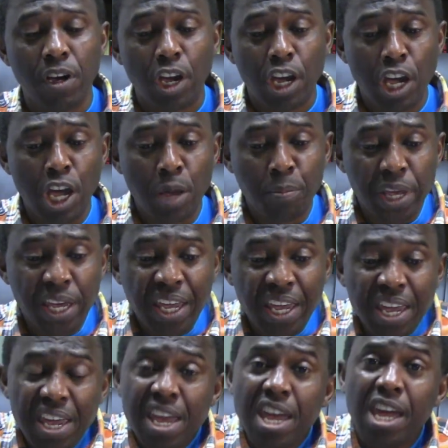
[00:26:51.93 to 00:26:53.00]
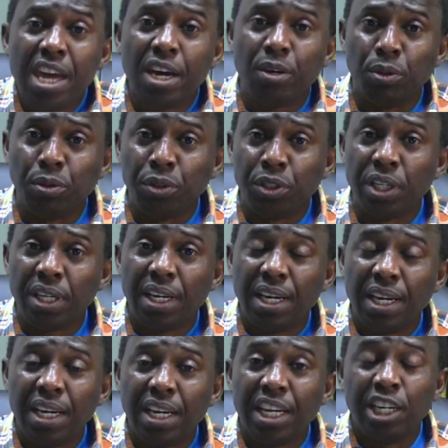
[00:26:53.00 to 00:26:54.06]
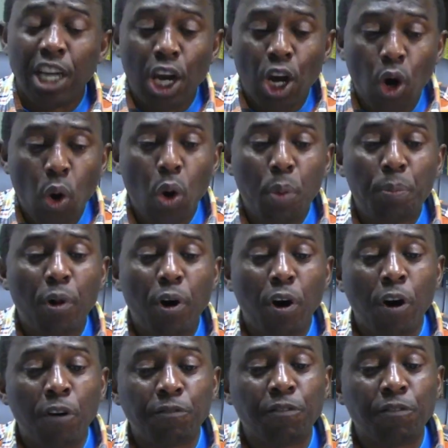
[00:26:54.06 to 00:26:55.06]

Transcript: and be healed in the hope of